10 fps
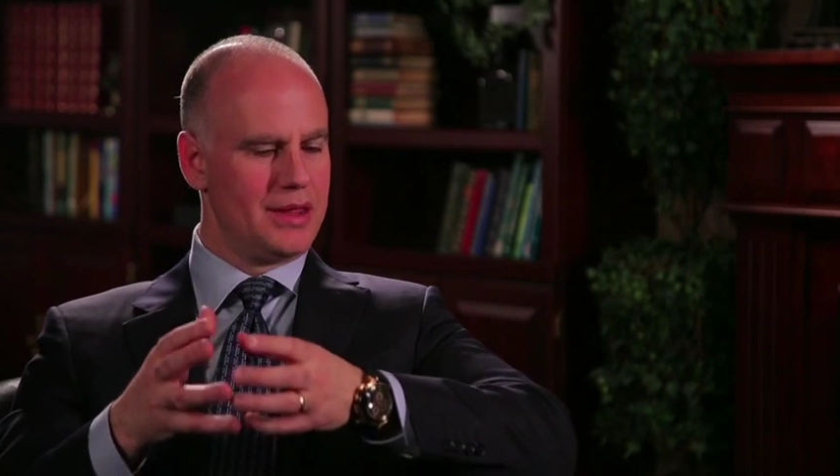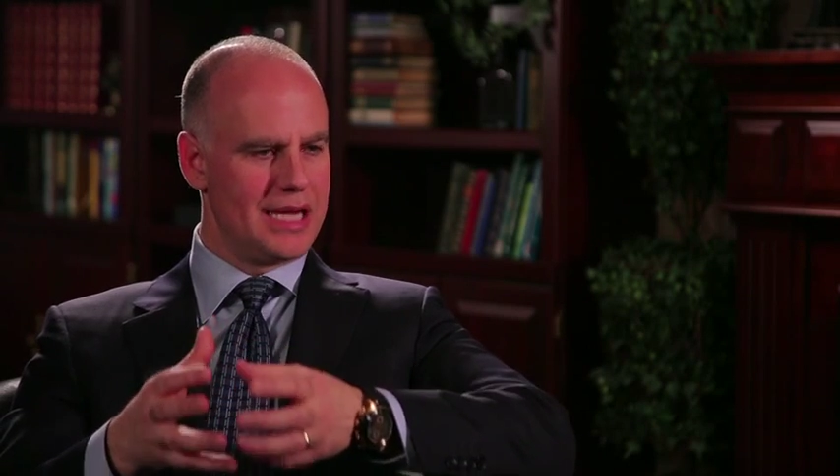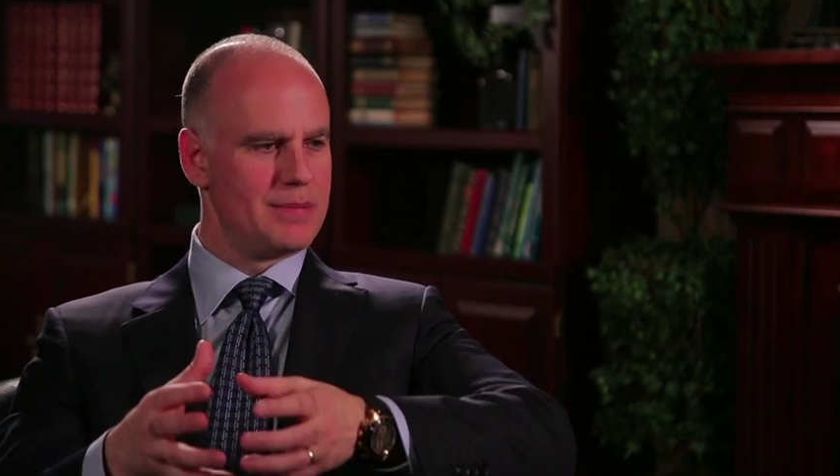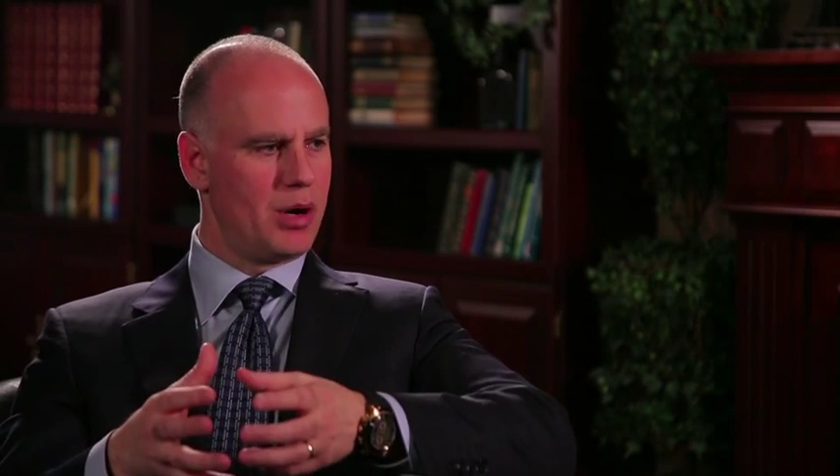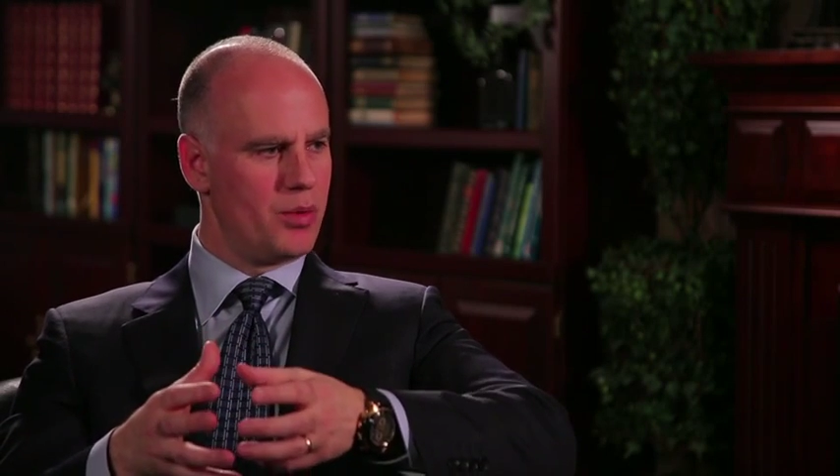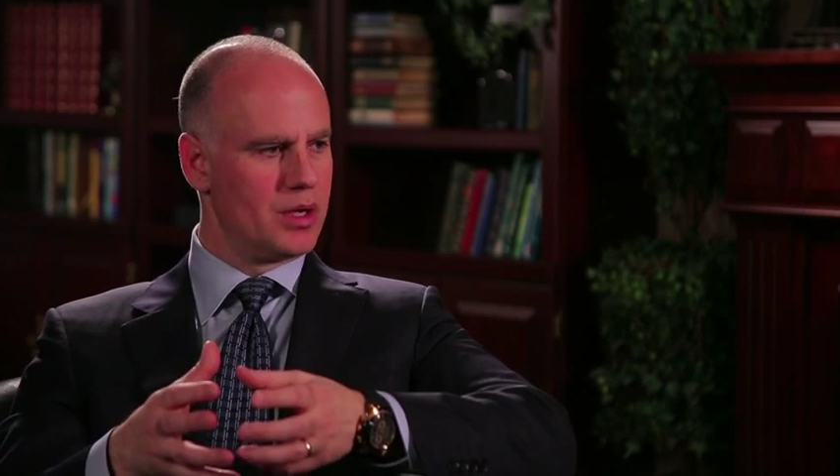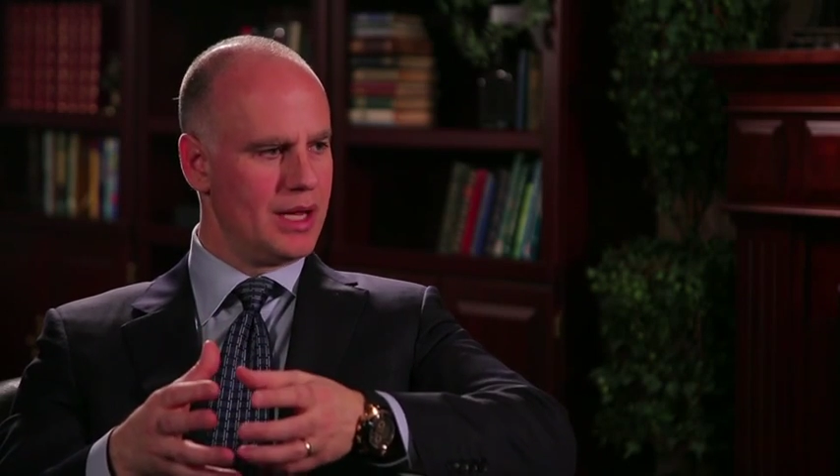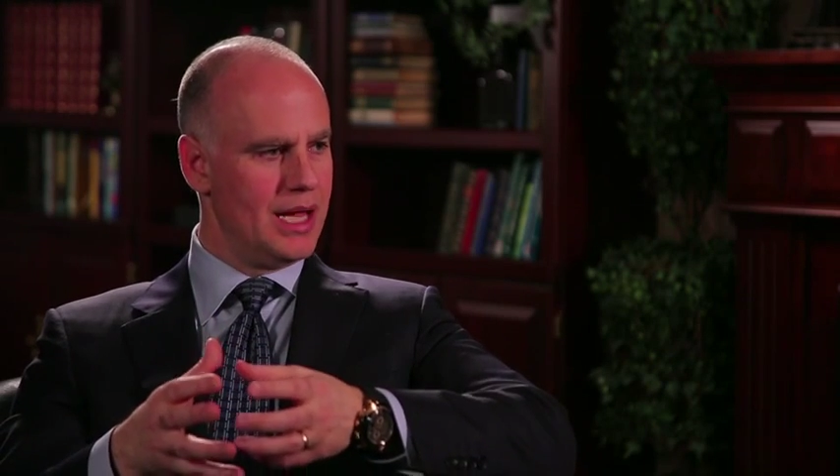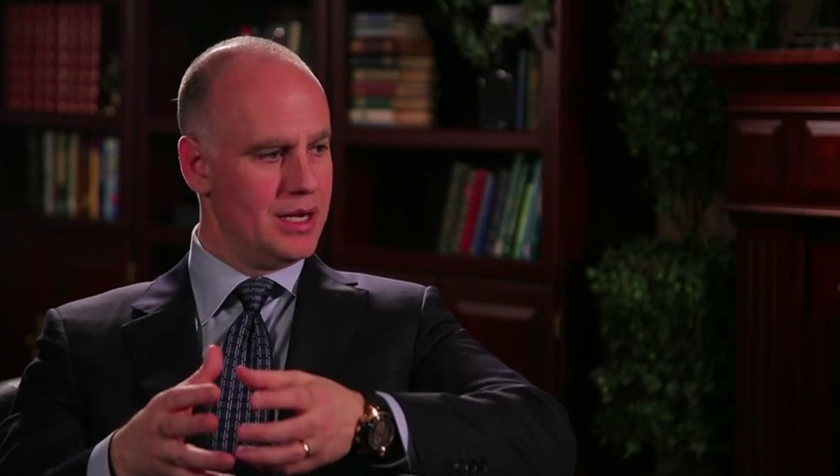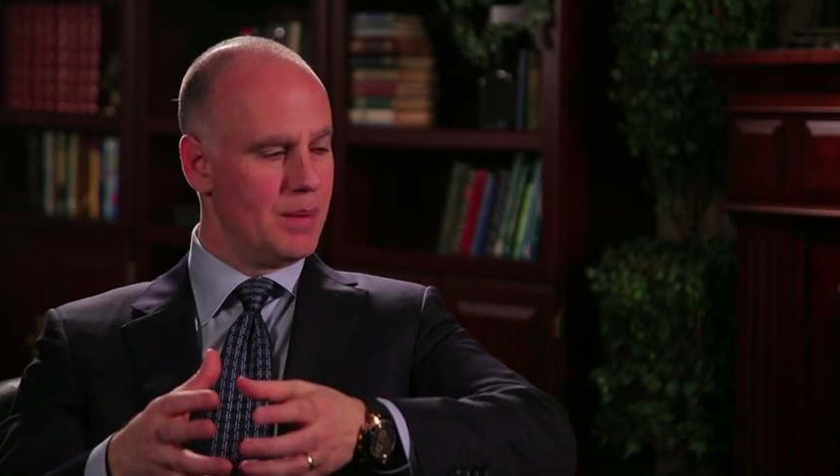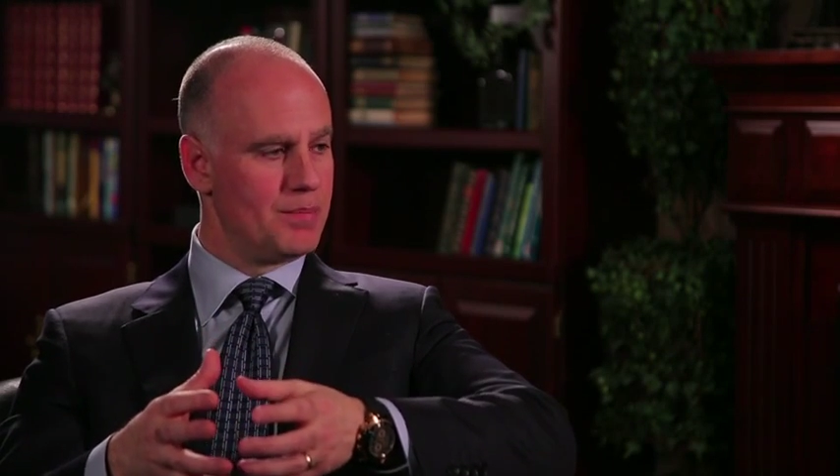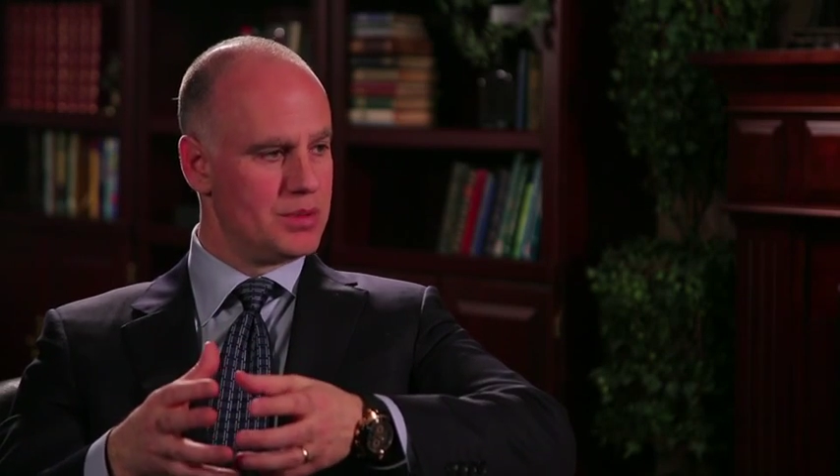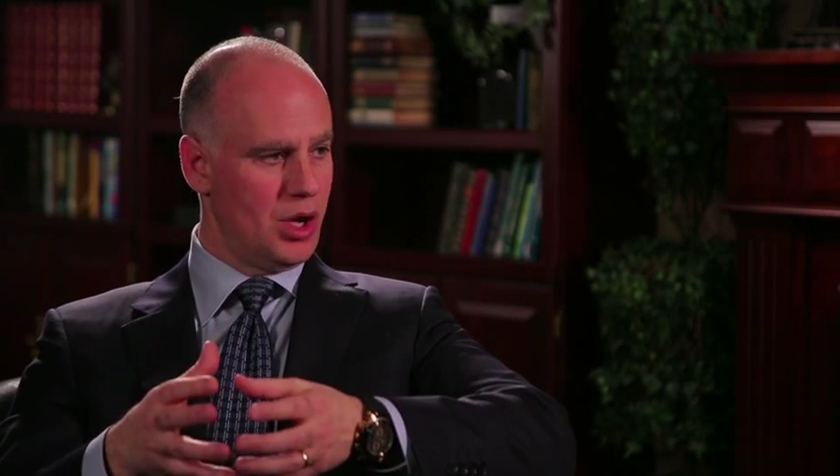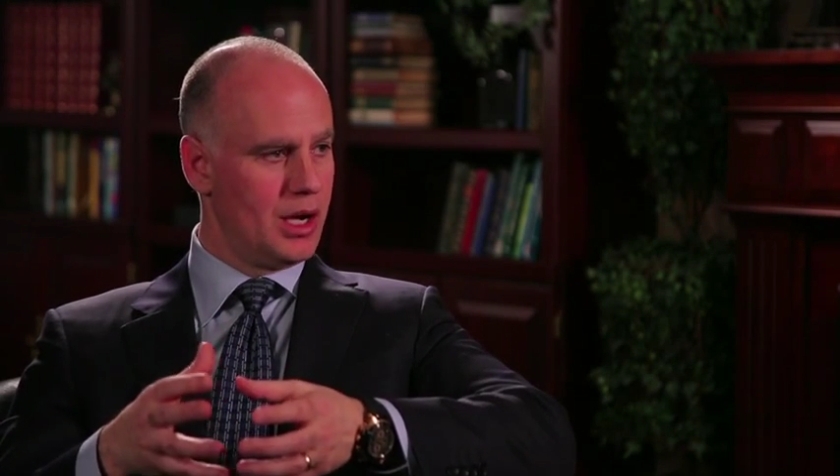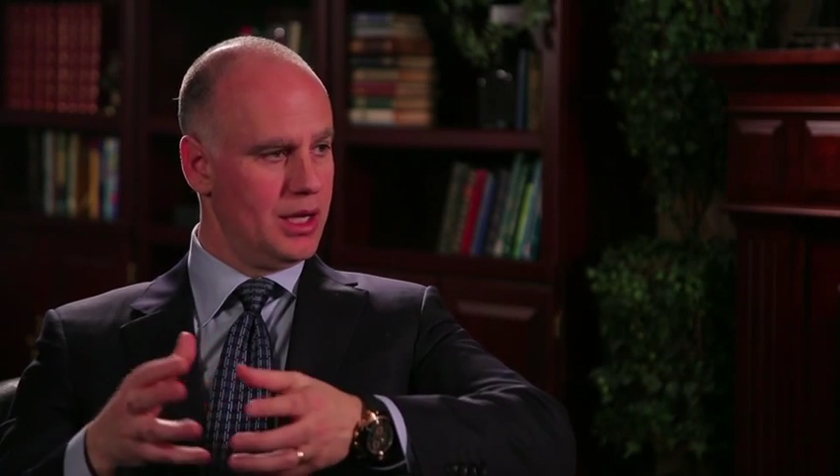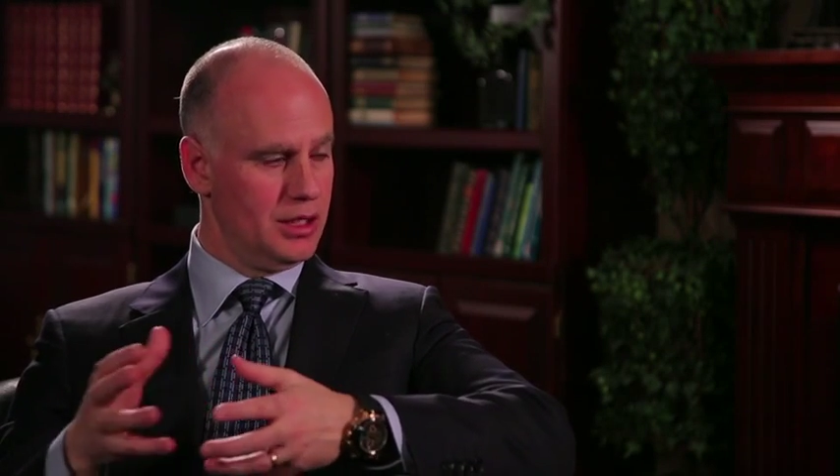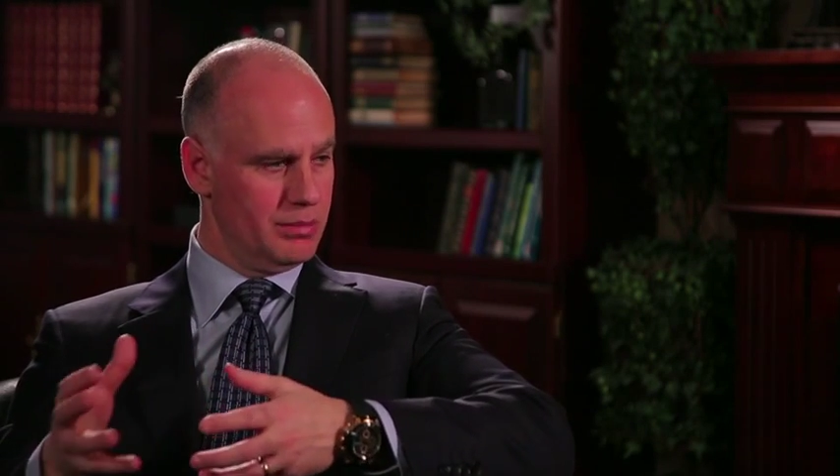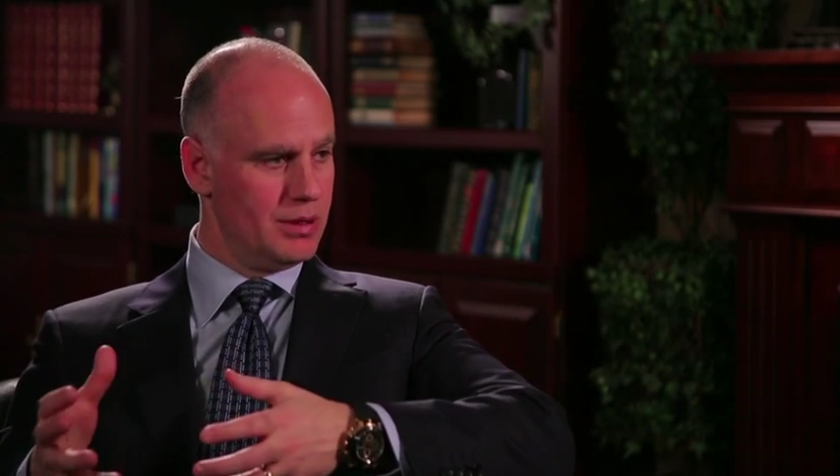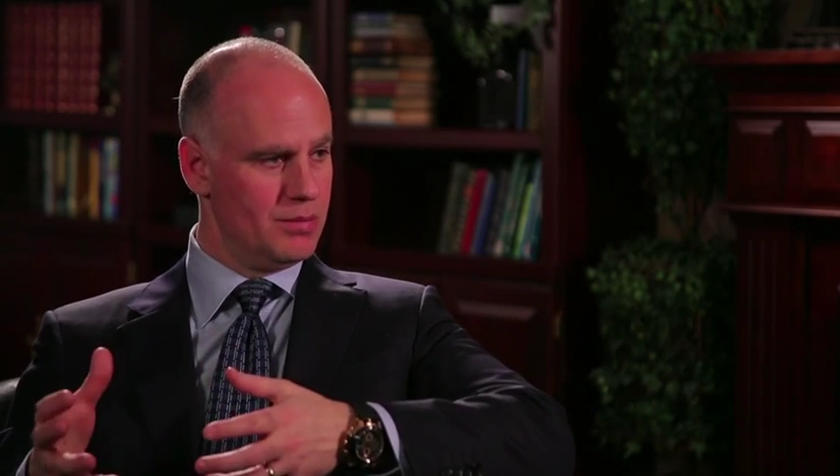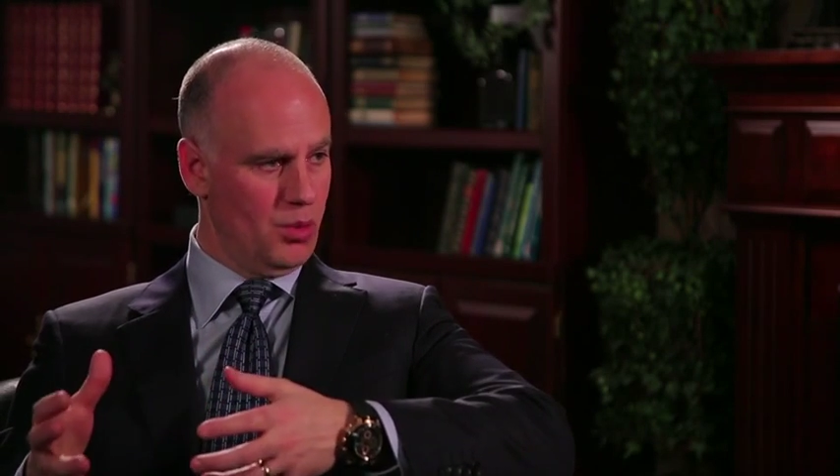that's the part we're going to end up talking a little
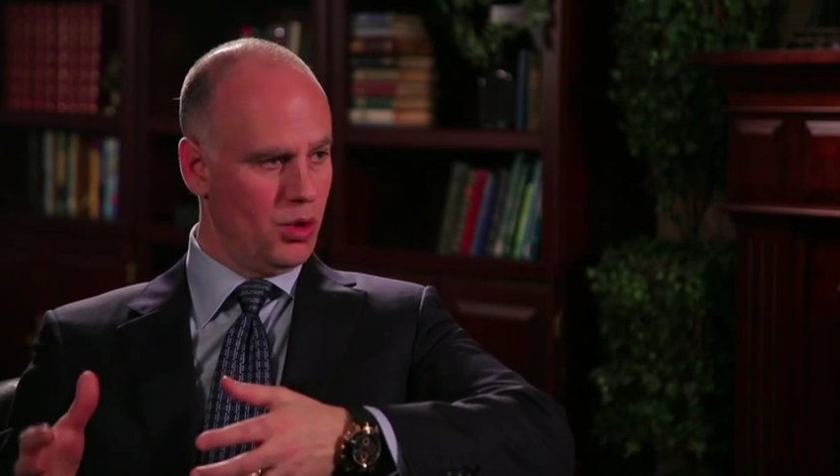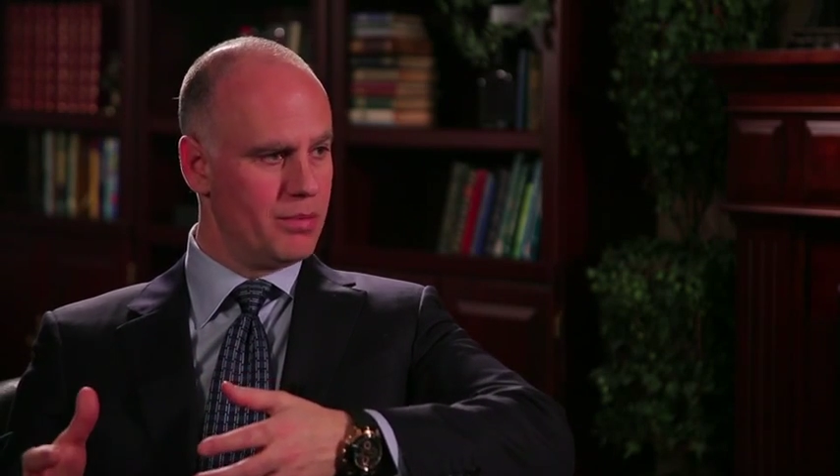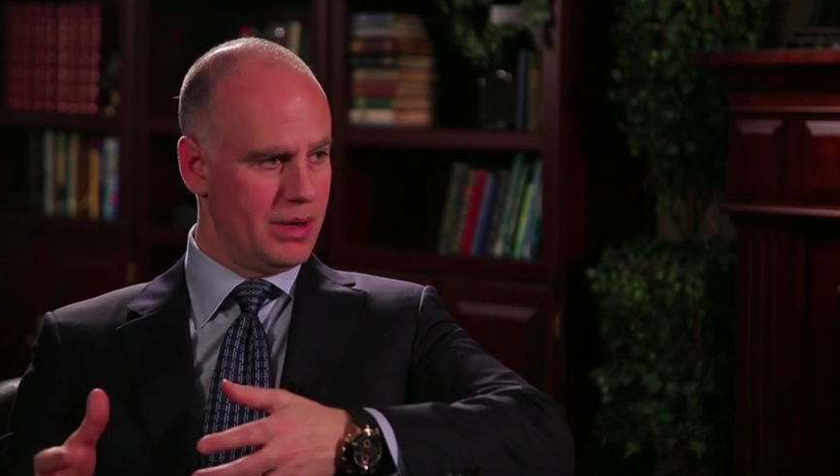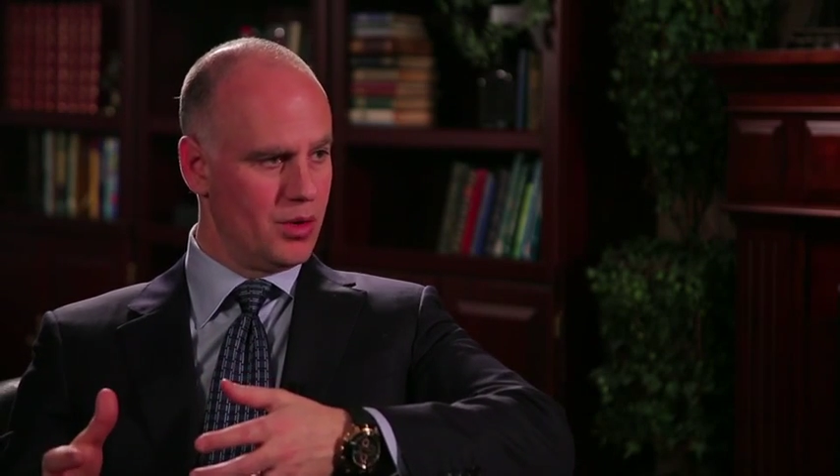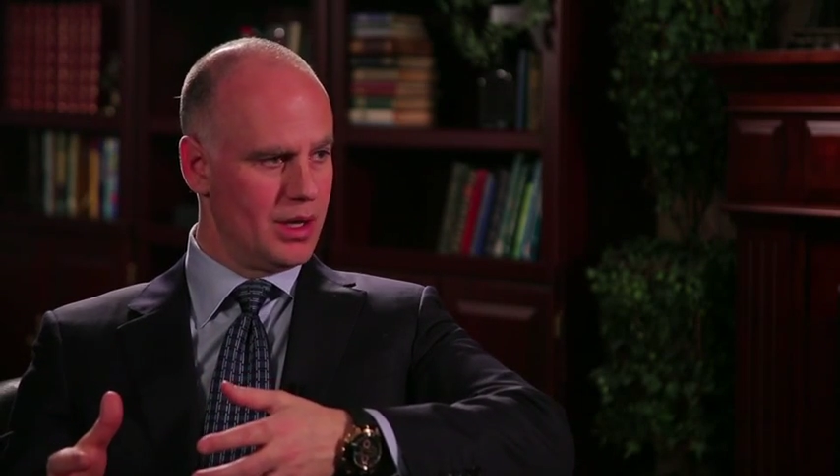bit more about,